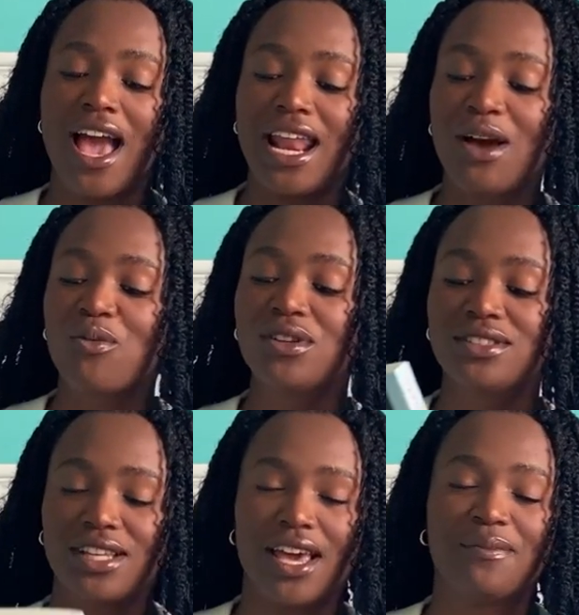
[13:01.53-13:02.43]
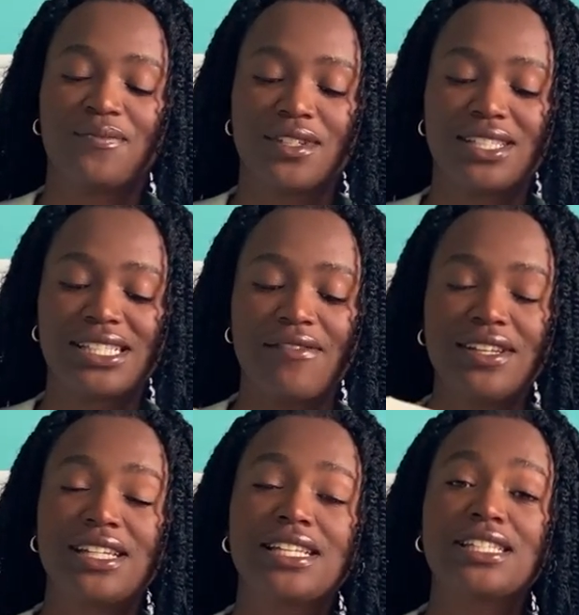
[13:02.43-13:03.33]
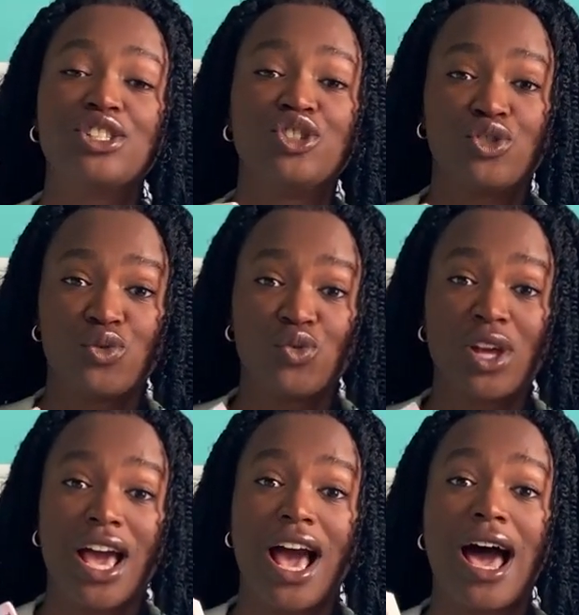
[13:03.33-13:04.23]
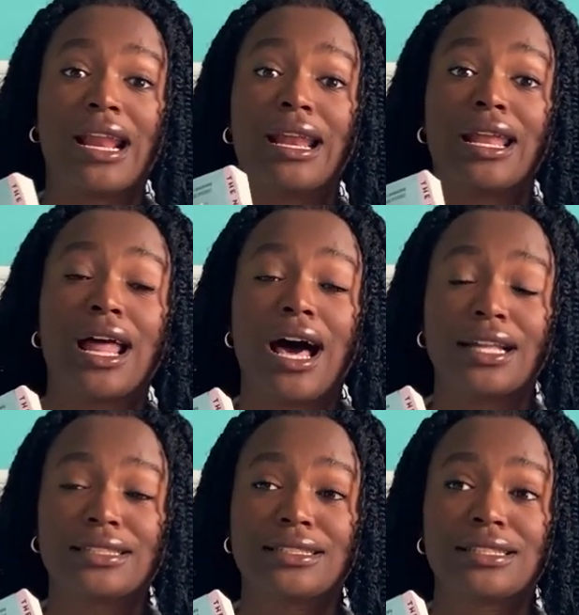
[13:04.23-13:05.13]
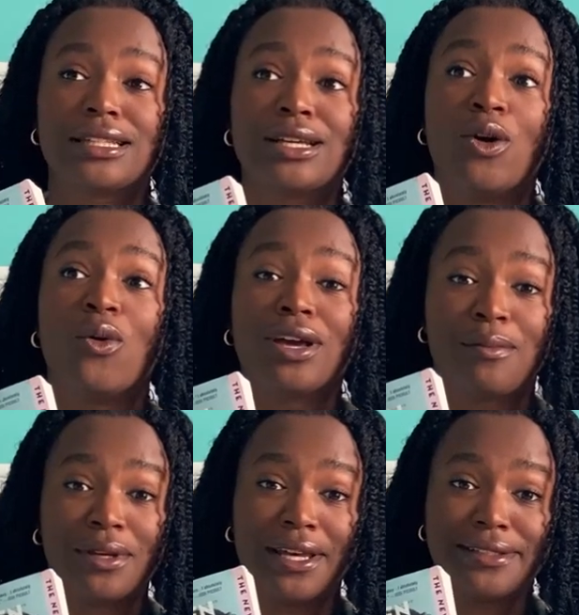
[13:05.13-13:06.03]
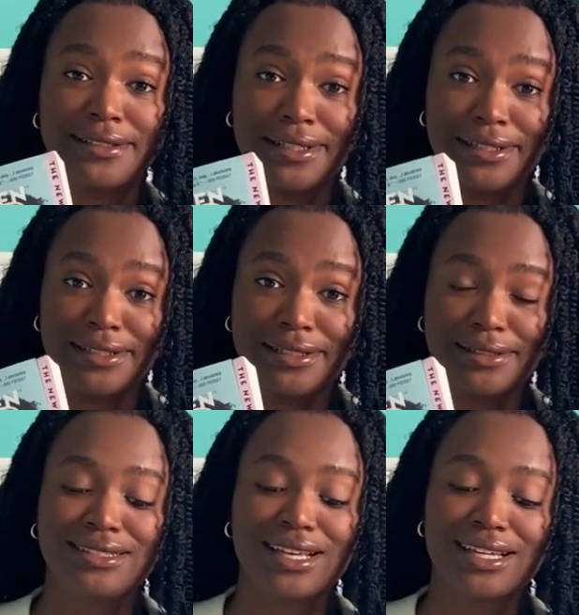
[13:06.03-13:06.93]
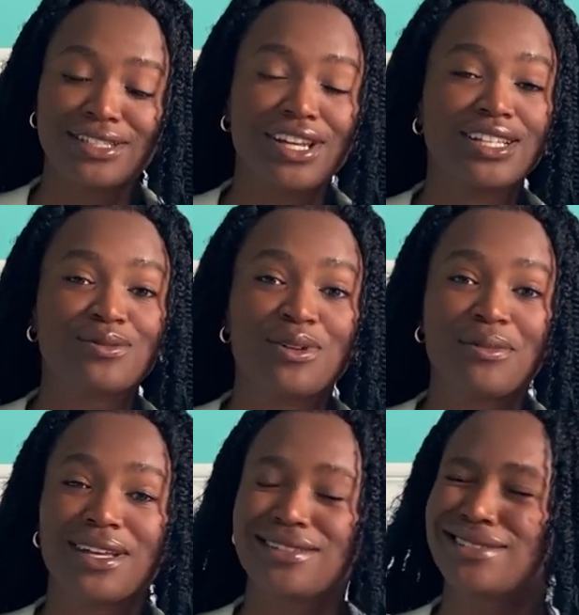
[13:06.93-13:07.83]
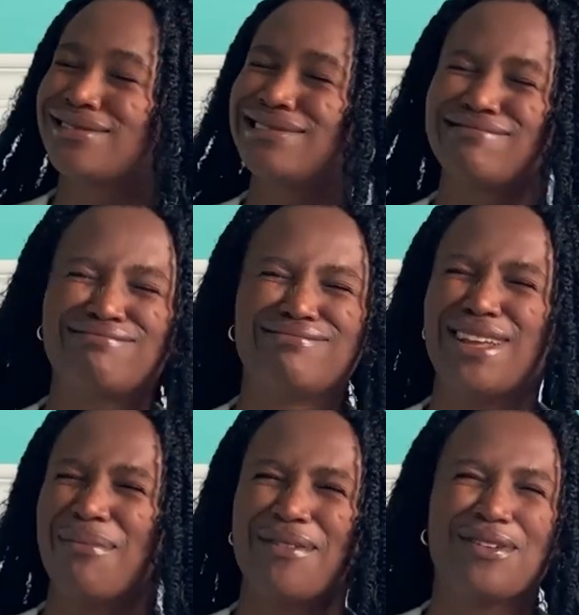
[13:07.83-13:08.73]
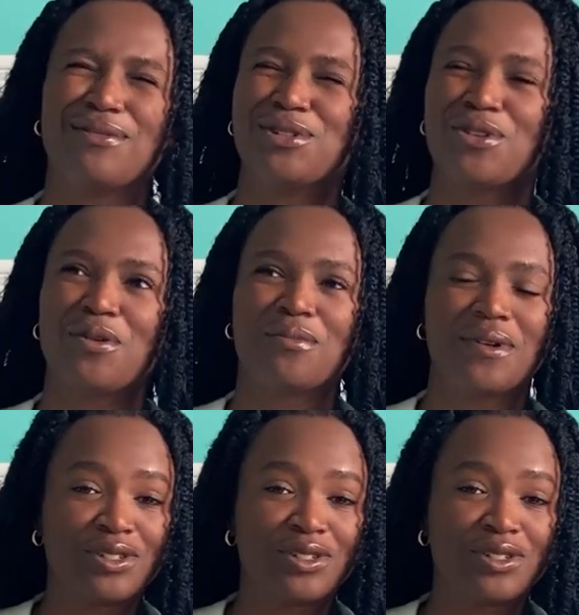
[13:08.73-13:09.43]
And I will say, 7 Days in June had a lot going up against it. Second chance romance, not my favorite trope.